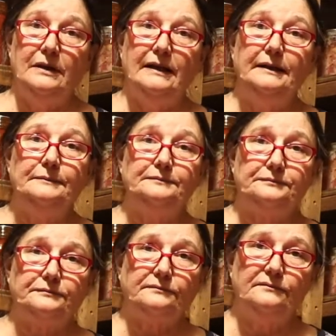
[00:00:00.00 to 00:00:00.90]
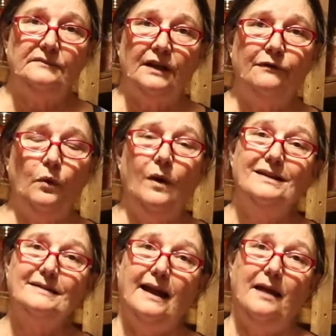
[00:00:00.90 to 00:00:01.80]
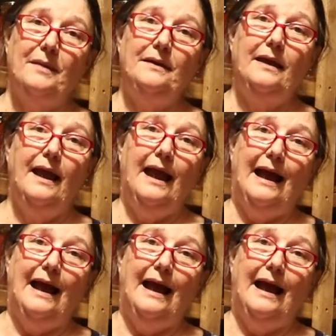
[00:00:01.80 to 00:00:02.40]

really, for what's coming.